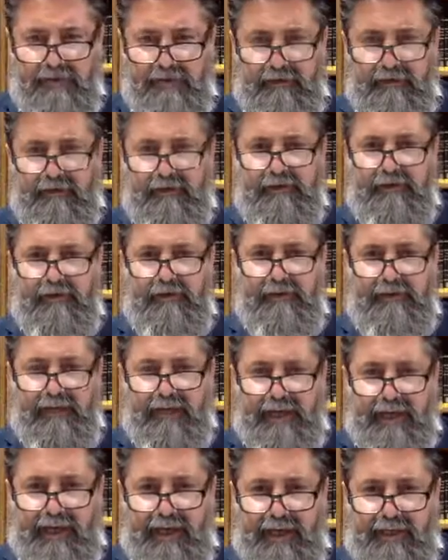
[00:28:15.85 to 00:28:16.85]
You saw the
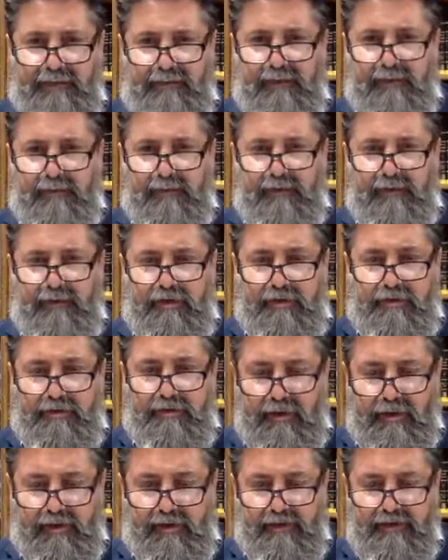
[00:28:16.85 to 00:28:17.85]
chaos that brought
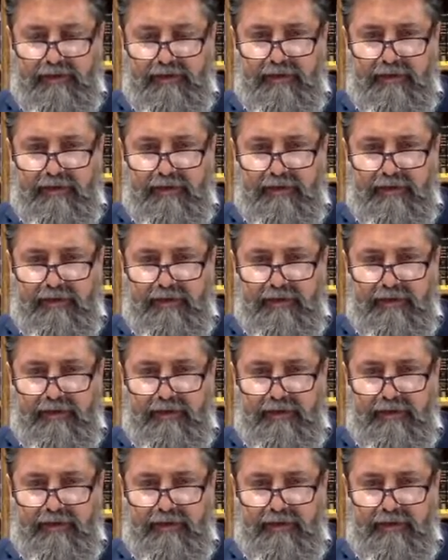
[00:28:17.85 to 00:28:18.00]
upon.